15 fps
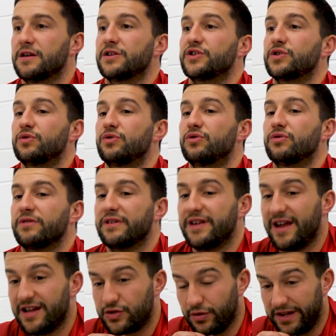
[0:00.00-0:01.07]
So
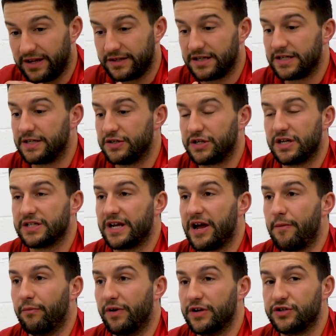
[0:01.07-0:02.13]
I think just because I
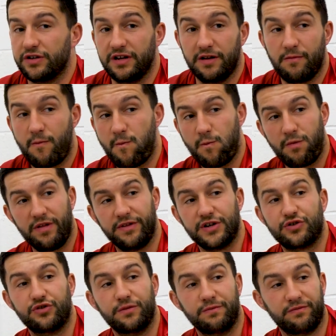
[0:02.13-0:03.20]
am literally in
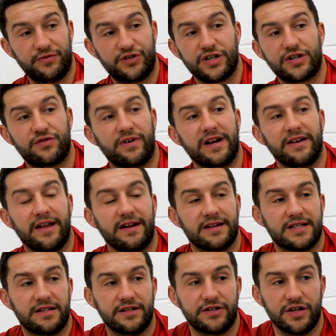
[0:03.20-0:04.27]
this room just right
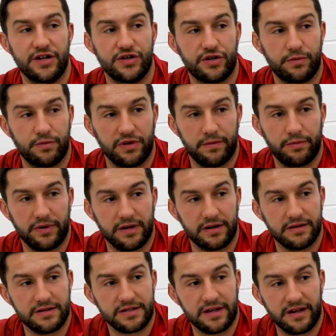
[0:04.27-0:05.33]
next to the change room when the
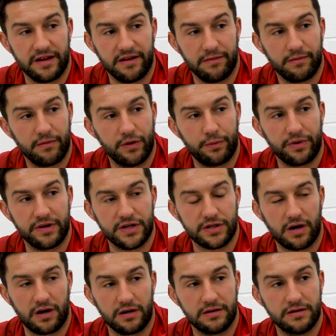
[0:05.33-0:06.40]
players
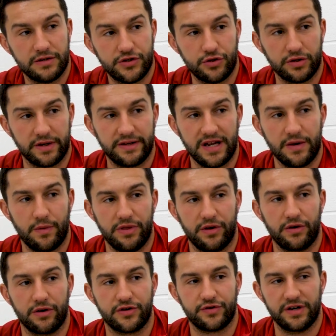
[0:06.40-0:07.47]
are during the day when they're
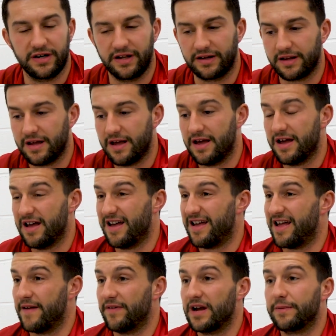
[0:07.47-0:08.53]
not training,
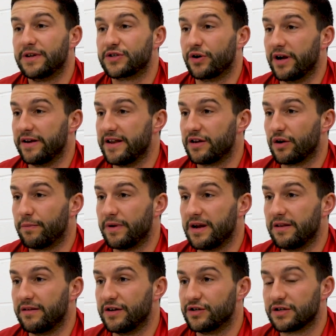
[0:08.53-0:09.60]
if anybody's got an ache or
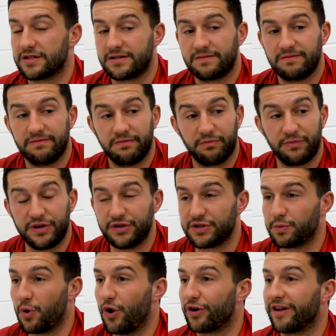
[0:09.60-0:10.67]
pain, they just
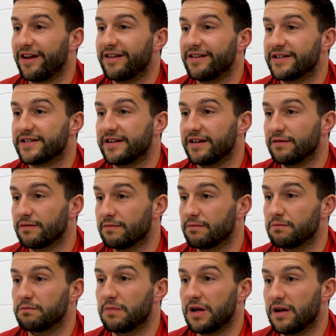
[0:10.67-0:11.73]
walk in and say,
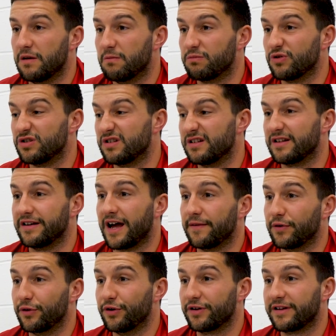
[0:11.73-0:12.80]
"Brucey, can you have
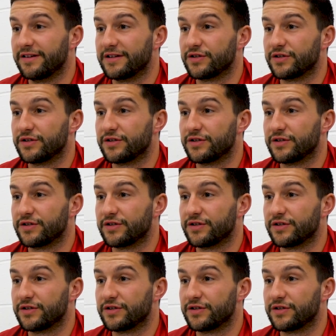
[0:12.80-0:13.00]
a look?"